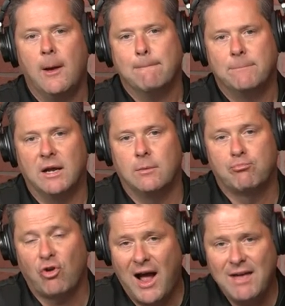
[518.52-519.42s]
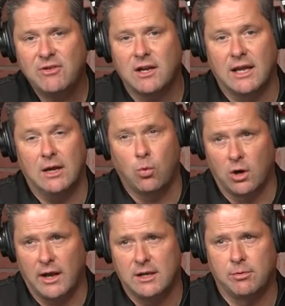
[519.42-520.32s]
But privately, we're
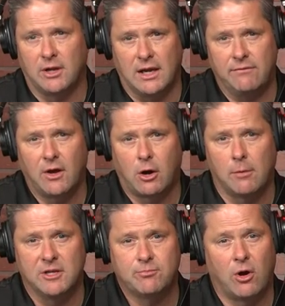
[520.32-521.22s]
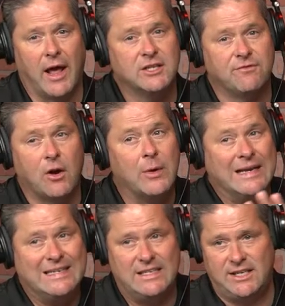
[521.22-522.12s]
led to believe that Kirby Smart has very
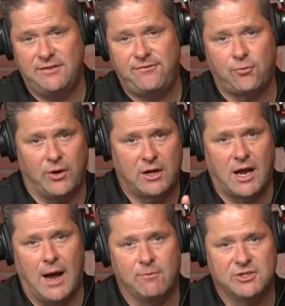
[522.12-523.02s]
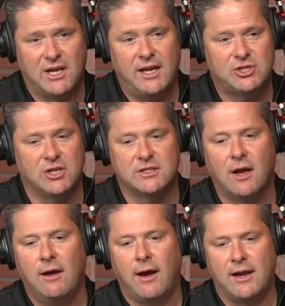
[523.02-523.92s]
different conversations
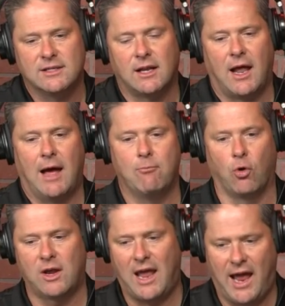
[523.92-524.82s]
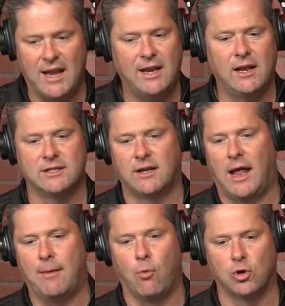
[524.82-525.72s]
and is a lot more candid and is a
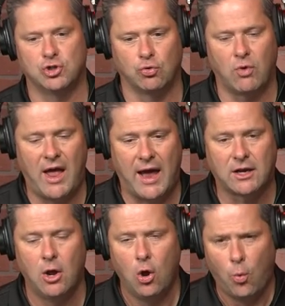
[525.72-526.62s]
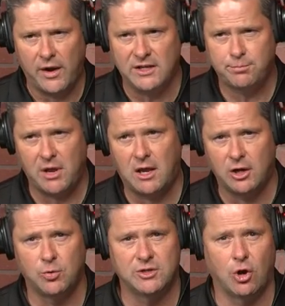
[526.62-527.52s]
lot more direct when he's
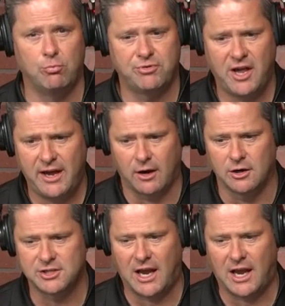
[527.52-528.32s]
speaking to his own players.